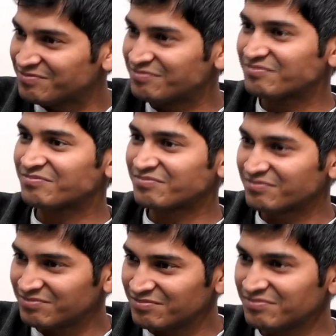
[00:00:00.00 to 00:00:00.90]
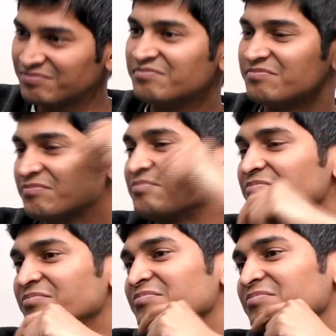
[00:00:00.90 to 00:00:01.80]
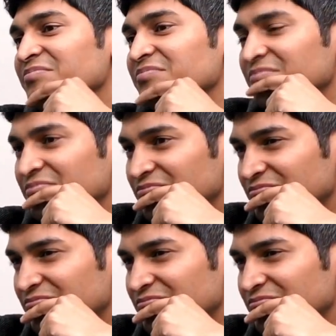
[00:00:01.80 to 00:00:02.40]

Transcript: Yeah. I mean, so